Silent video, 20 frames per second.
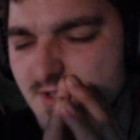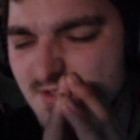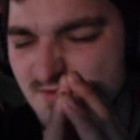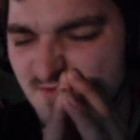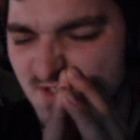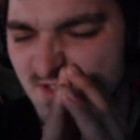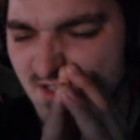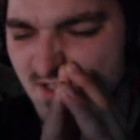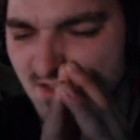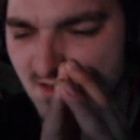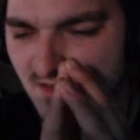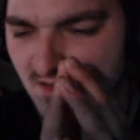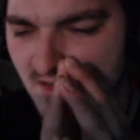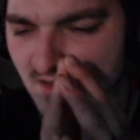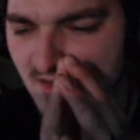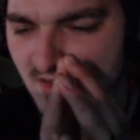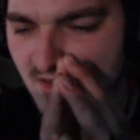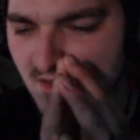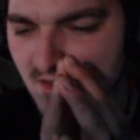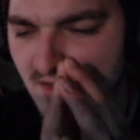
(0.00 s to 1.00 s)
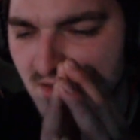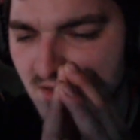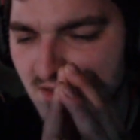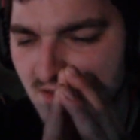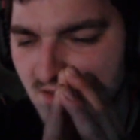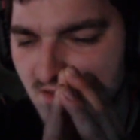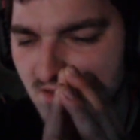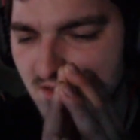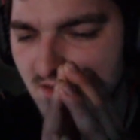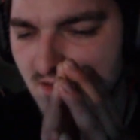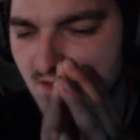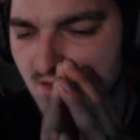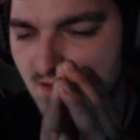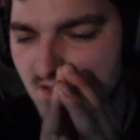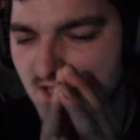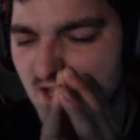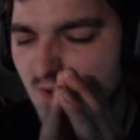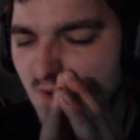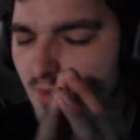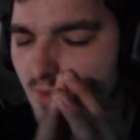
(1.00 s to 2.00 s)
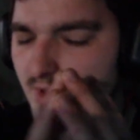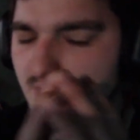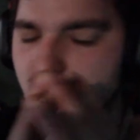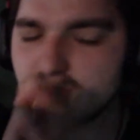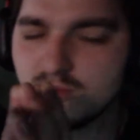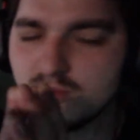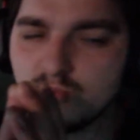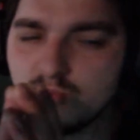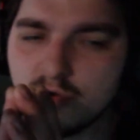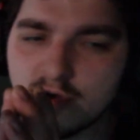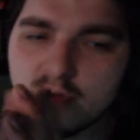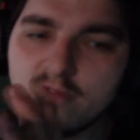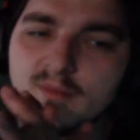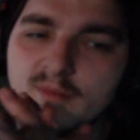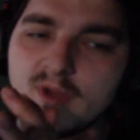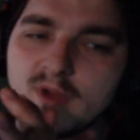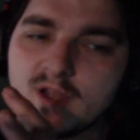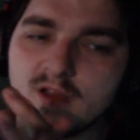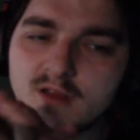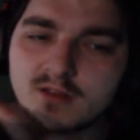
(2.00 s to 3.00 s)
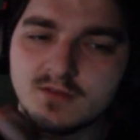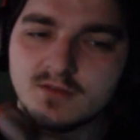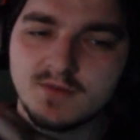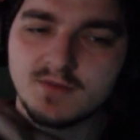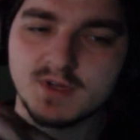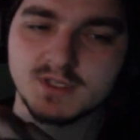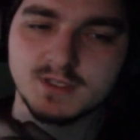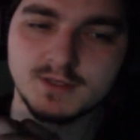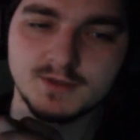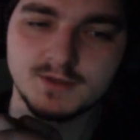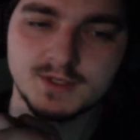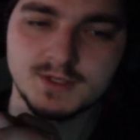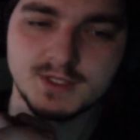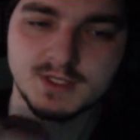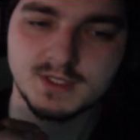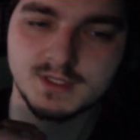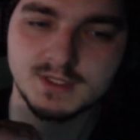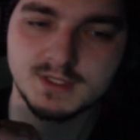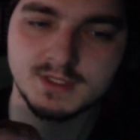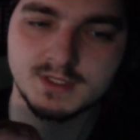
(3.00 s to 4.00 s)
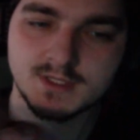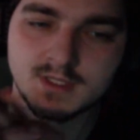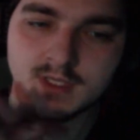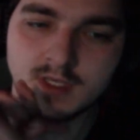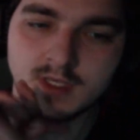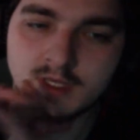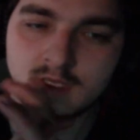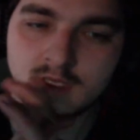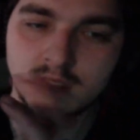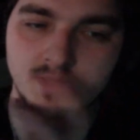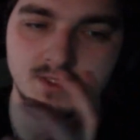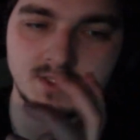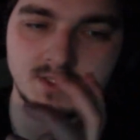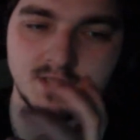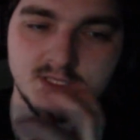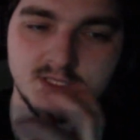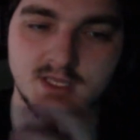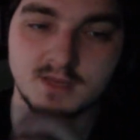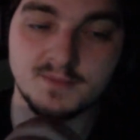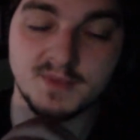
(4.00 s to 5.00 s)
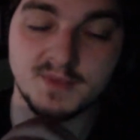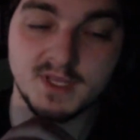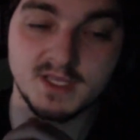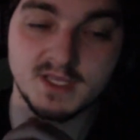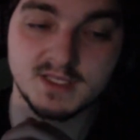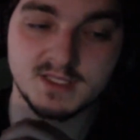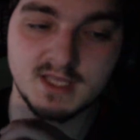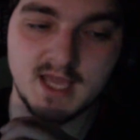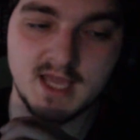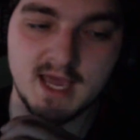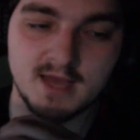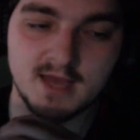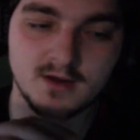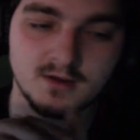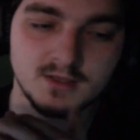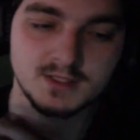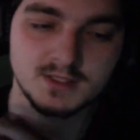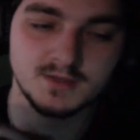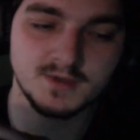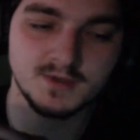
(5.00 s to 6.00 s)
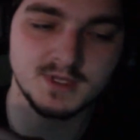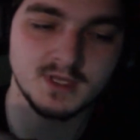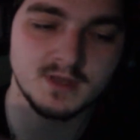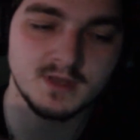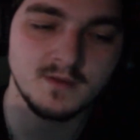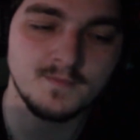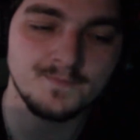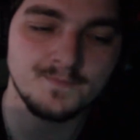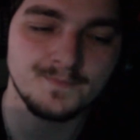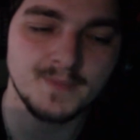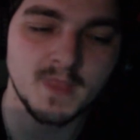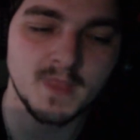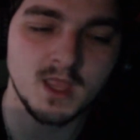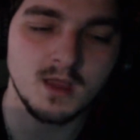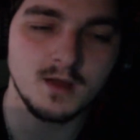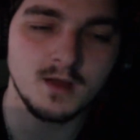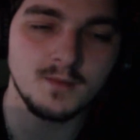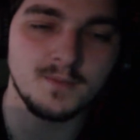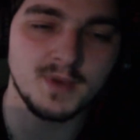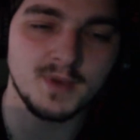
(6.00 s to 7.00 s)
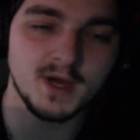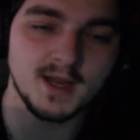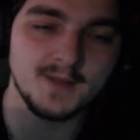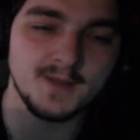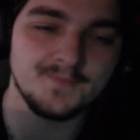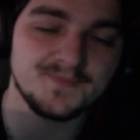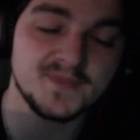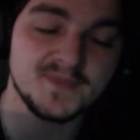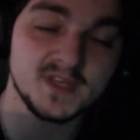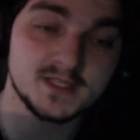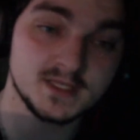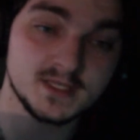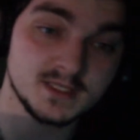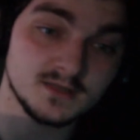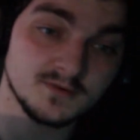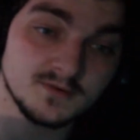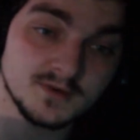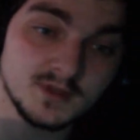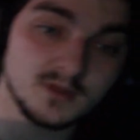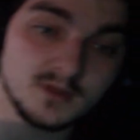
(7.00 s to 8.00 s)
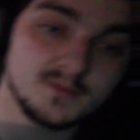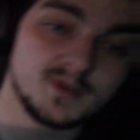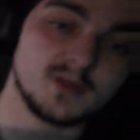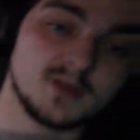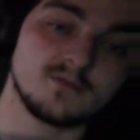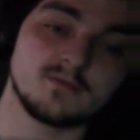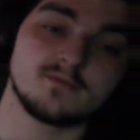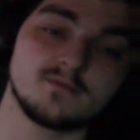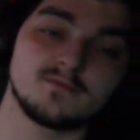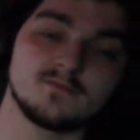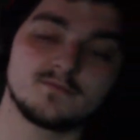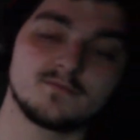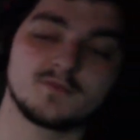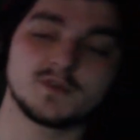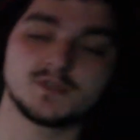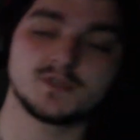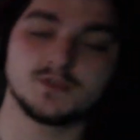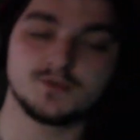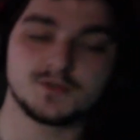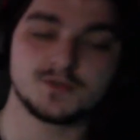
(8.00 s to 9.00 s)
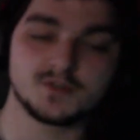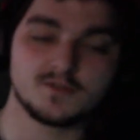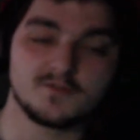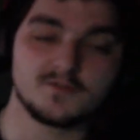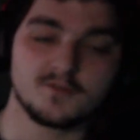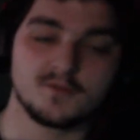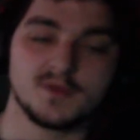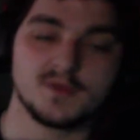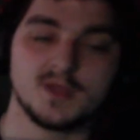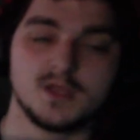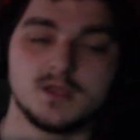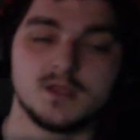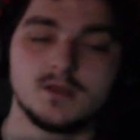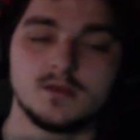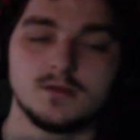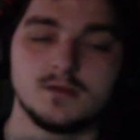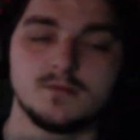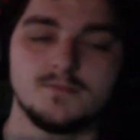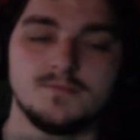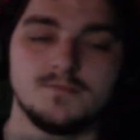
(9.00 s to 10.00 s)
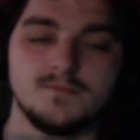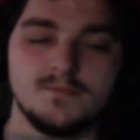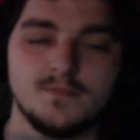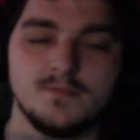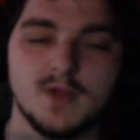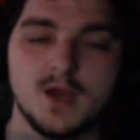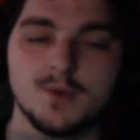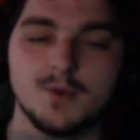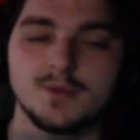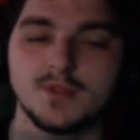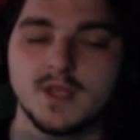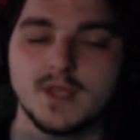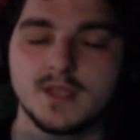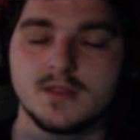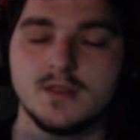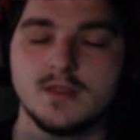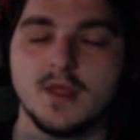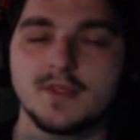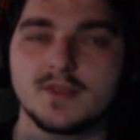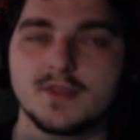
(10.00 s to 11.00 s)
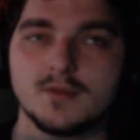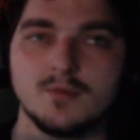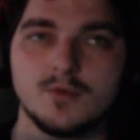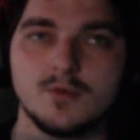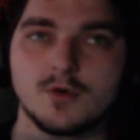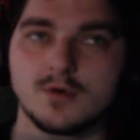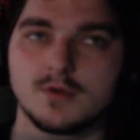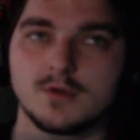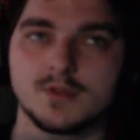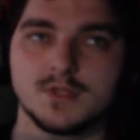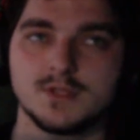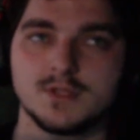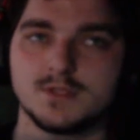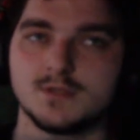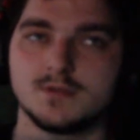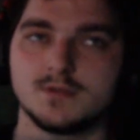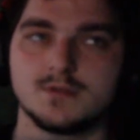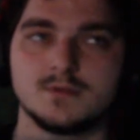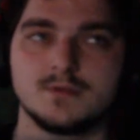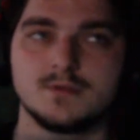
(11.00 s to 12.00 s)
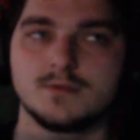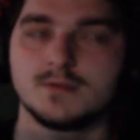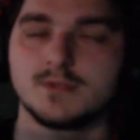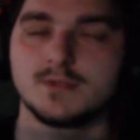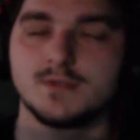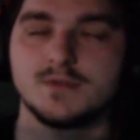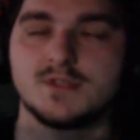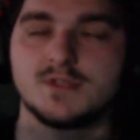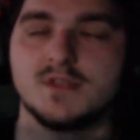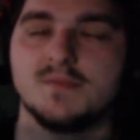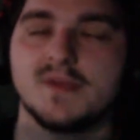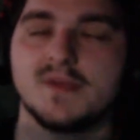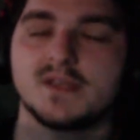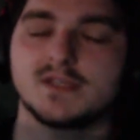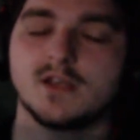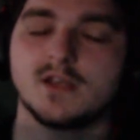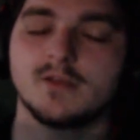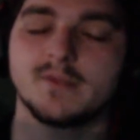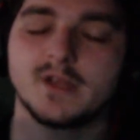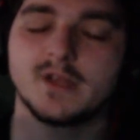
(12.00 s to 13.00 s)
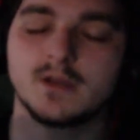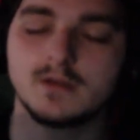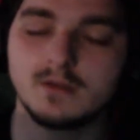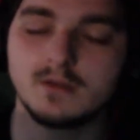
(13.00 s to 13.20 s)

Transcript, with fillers: right yeah one or two more of my other resolutions to take place to add on to it but this is a really big resolution for me i would like nothing more than to see my sarah bear